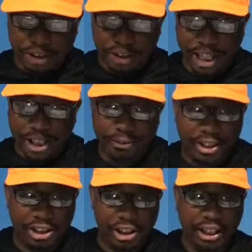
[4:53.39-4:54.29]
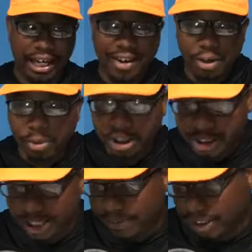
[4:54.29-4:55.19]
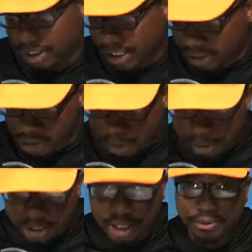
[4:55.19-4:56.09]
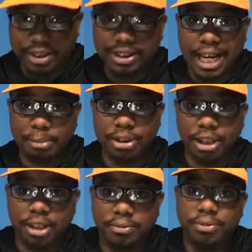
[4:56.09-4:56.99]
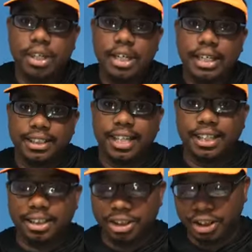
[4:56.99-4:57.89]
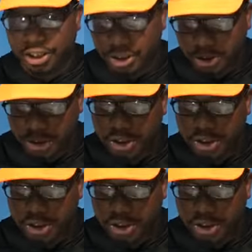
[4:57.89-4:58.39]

jig fishing. Even with jig fishing, there's so many different types of techniques that you can use.